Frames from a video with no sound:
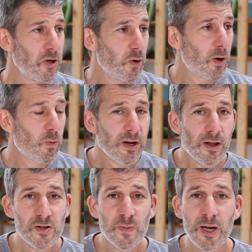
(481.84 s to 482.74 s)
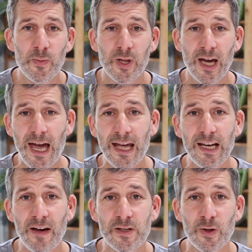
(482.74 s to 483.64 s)
you are one of those people that had
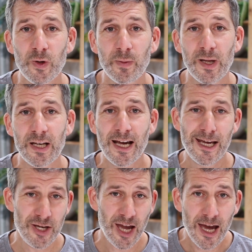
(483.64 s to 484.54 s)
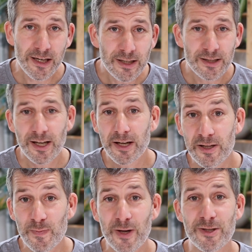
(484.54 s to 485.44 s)
left it all a bit late. You hadn't done
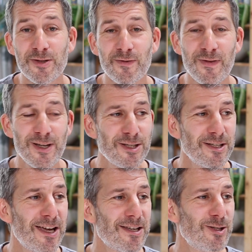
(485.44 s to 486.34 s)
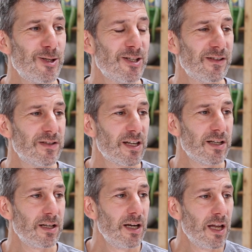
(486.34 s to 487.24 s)
as much as revision as you should have
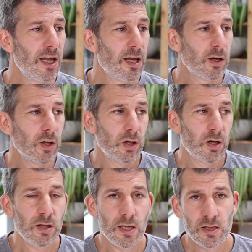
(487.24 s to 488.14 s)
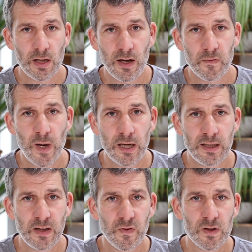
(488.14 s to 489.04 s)
done. Could these have made a
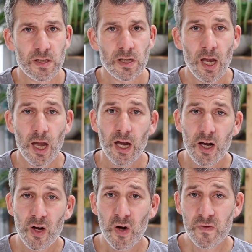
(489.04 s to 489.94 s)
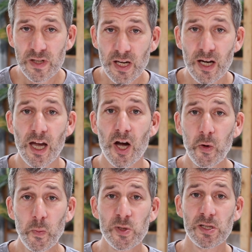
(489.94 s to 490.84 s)
difference? Obviously, I
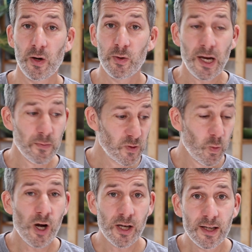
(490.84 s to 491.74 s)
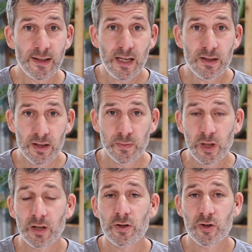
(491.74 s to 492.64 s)
hope so. That was why I did them,
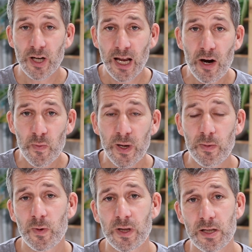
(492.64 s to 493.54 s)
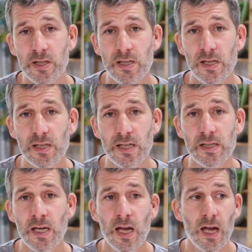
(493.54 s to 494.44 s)
you know, to try and help people with their G C S
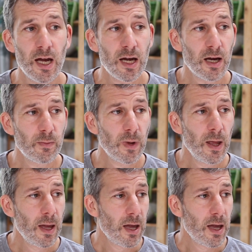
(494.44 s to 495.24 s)
Es. Um,